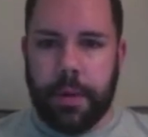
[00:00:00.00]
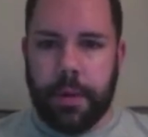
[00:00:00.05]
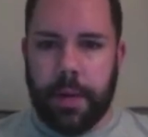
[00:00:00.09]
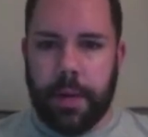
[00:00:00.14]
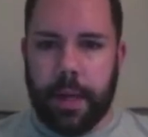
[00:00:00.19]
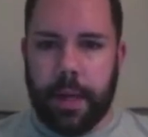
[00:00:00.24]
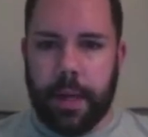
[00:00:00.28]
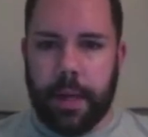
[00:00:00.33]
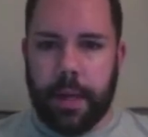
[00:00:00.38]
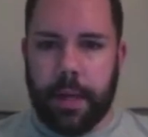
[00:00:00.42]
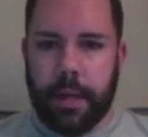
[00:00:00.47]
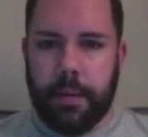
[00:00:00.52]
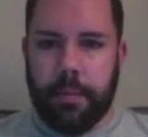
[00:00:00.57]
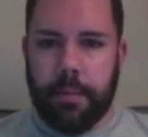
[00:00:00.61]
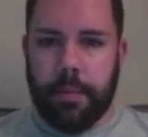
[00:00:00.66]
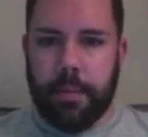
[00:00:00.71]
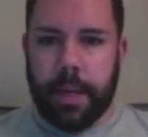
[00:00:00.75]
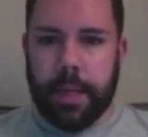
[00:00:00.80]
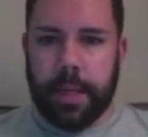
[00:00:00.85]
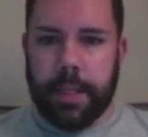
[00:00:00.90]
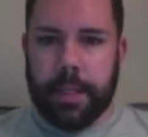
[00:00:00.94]
and
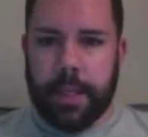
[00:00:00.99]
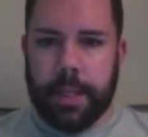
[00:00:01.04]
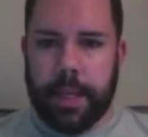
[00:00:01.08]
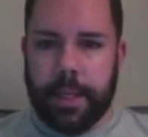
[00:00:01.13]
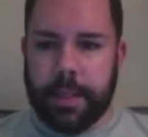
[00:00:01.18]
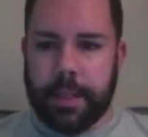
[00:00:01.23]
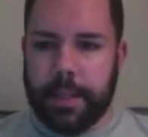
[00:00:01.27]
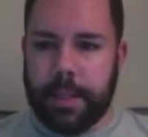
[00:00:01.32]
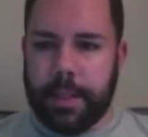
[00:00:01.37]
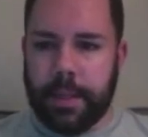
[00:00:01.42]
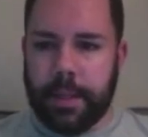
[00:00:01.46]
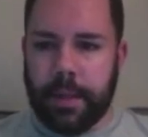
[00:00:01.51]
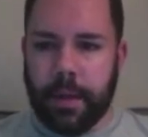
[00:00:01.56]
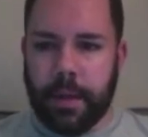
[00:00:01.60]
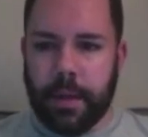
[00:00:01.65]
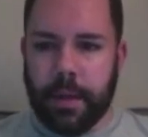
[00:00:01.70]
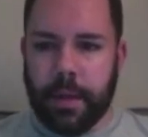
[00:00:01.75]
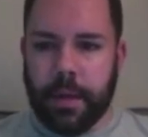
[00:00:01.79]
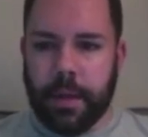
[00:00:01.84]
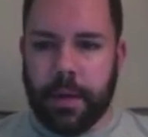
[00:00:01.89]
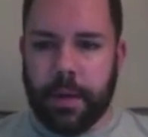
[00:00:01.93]
my debts
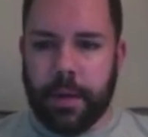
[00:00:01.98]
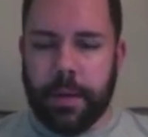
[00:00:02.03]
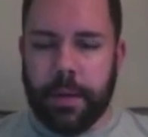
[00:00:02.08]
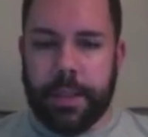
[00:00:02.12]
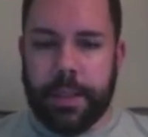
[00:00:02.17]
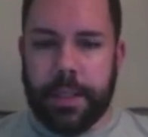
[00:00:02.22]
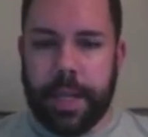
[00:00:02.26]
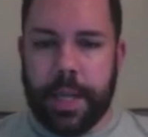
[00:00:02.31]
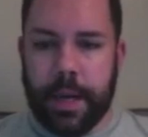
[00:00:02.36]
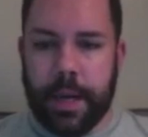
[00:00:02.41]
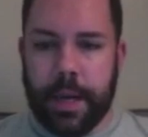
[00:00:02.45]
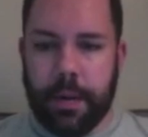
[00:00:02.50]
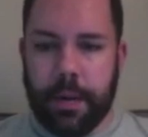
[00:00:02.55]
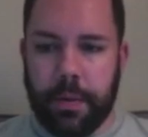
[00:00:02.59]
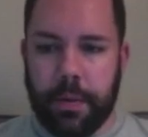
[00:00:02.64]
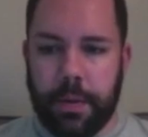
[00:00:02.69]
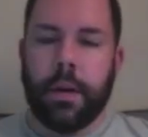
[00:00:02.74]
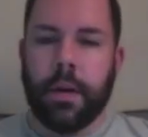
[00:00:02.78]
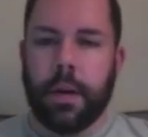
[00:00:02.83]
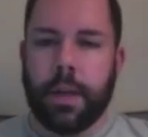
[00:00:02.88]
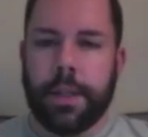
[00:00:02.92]
are
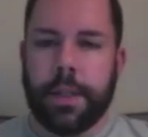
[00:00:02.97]
down.